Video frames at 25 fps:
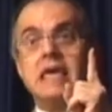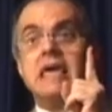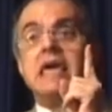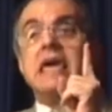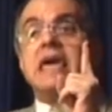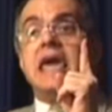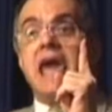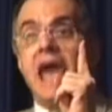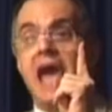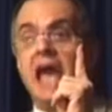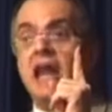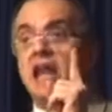
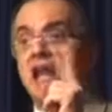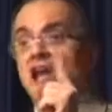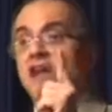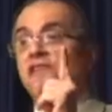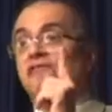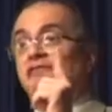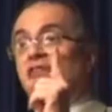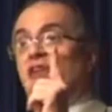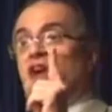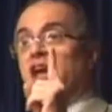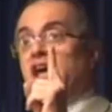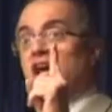and if
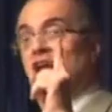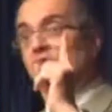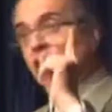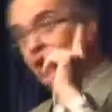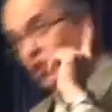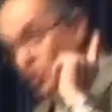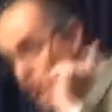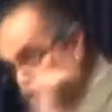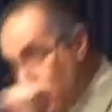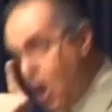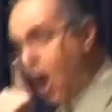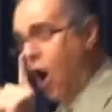we
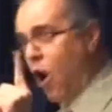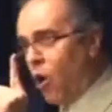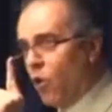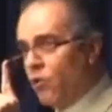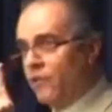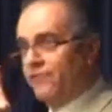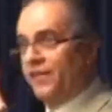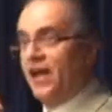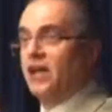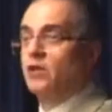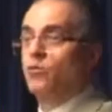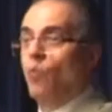ignore
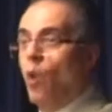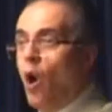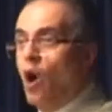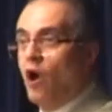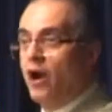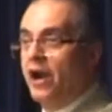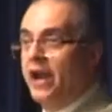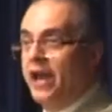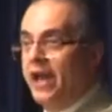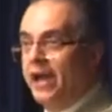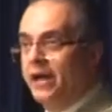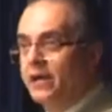that
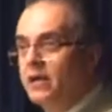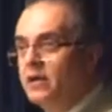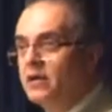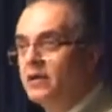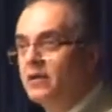warning,